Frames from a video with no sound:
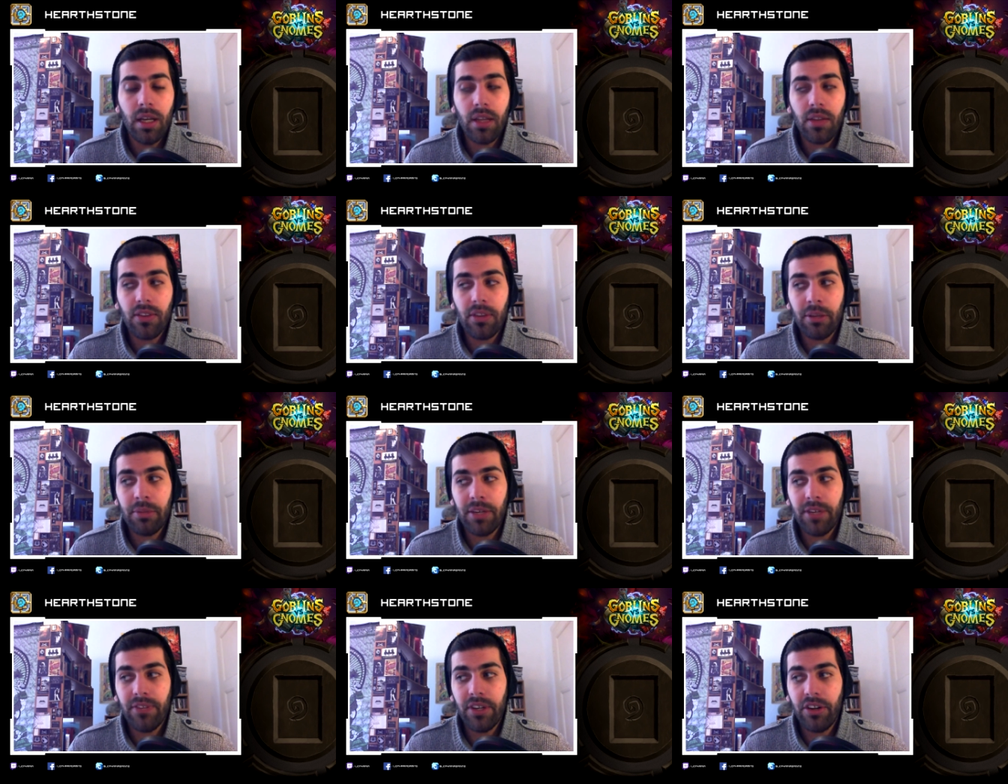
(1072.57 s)

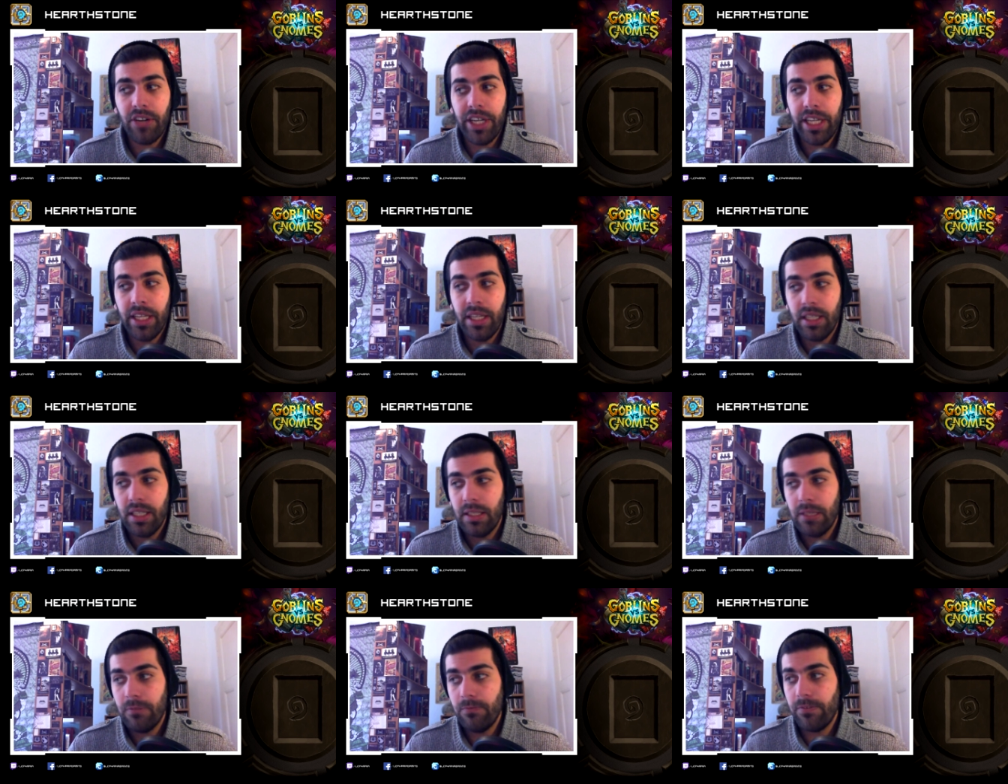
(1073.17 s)
Some are very,
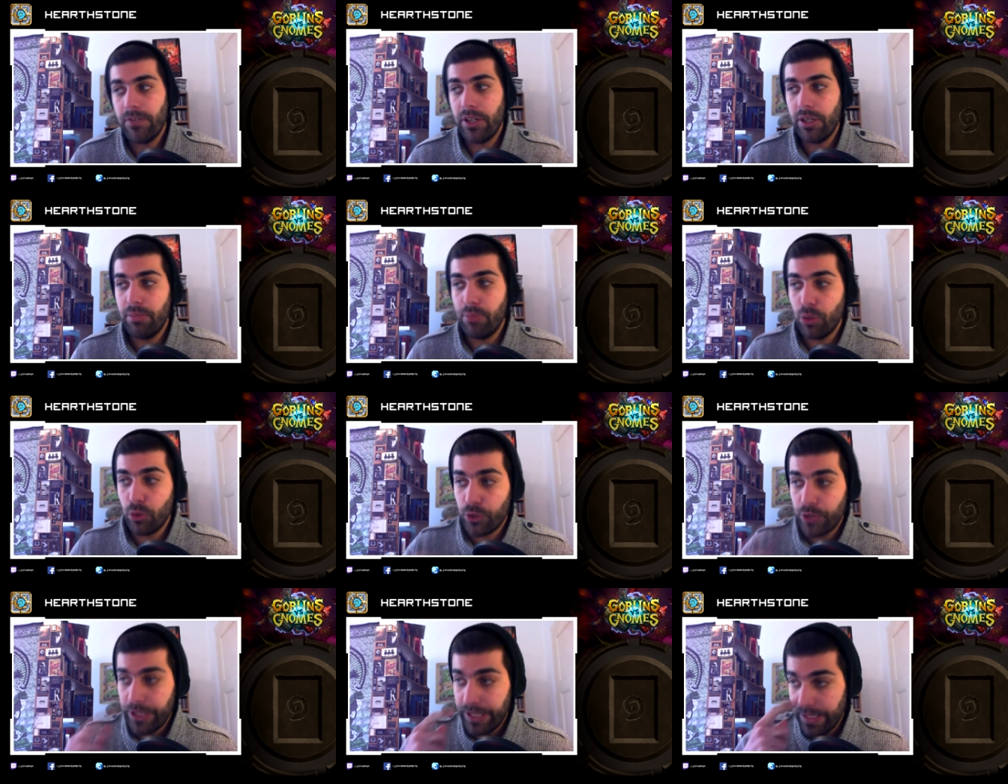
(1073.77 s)
very
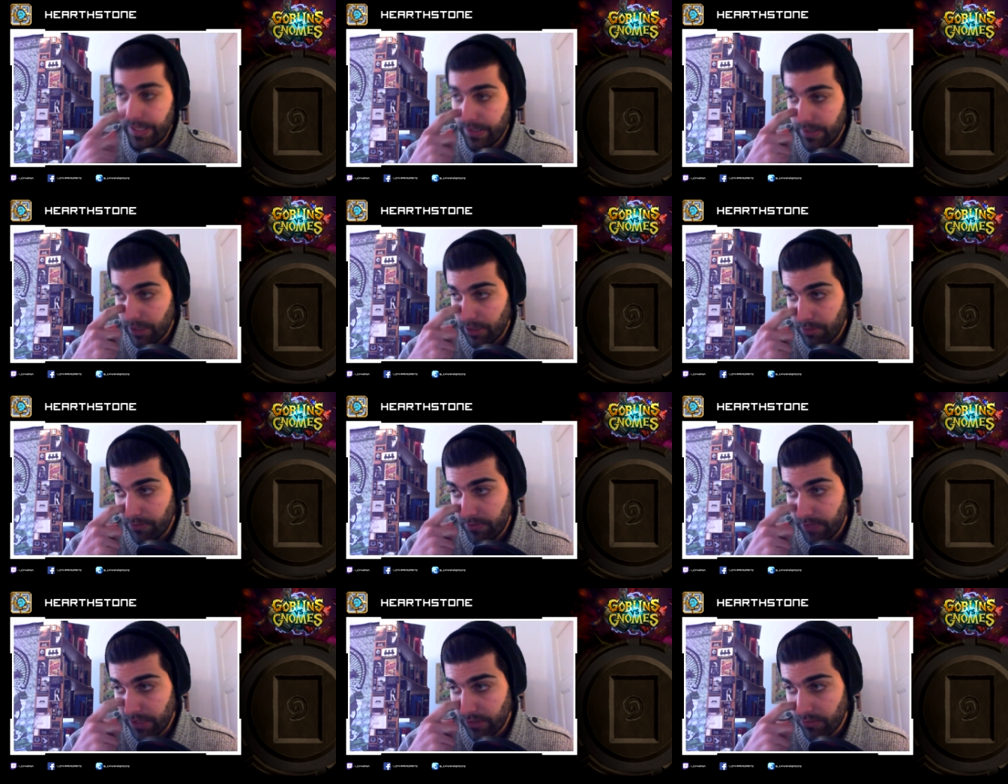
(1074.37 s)
bullshitty type
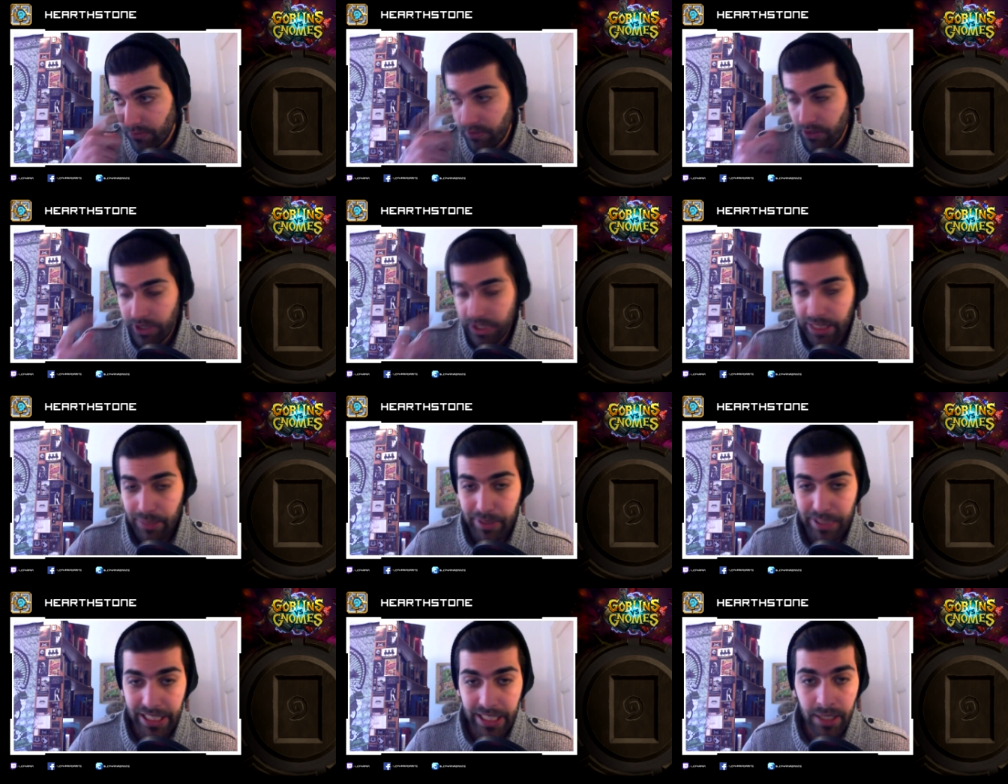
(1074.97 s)
effects, very
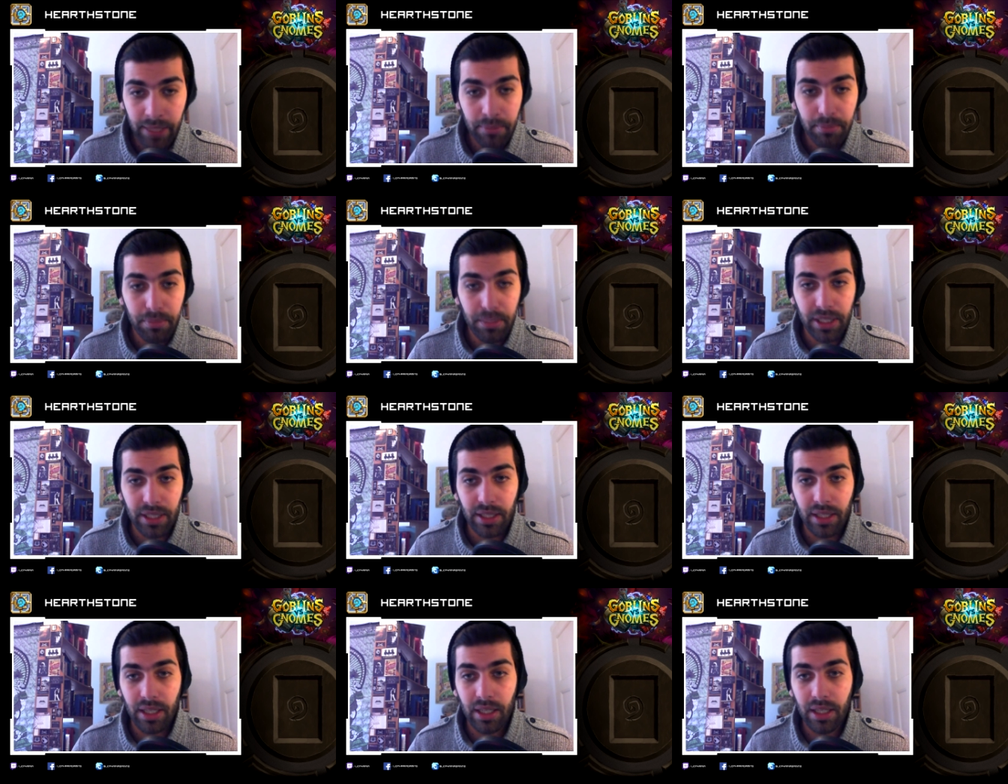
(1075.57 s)
gimmicky, but